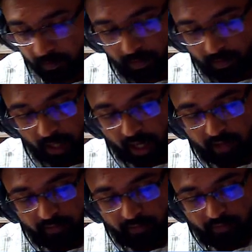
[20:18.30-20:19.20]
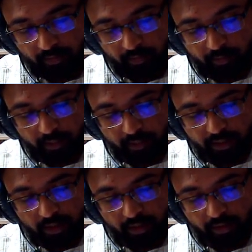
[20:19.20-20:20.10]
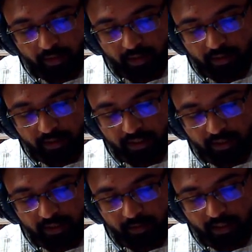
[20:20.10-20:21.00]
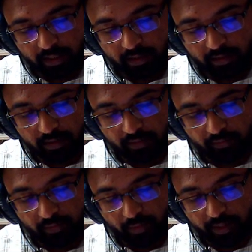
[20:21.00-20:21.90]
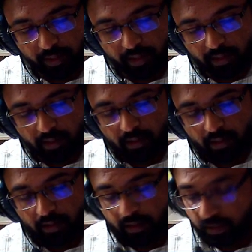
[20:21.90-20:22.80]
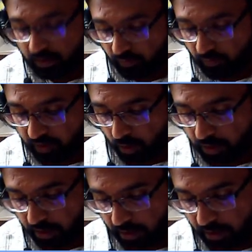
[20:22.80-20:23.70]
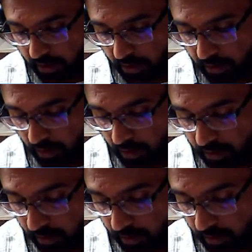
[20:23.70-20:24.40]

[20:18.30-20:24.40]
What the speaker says: And based on your system fluid, its viscosity is also.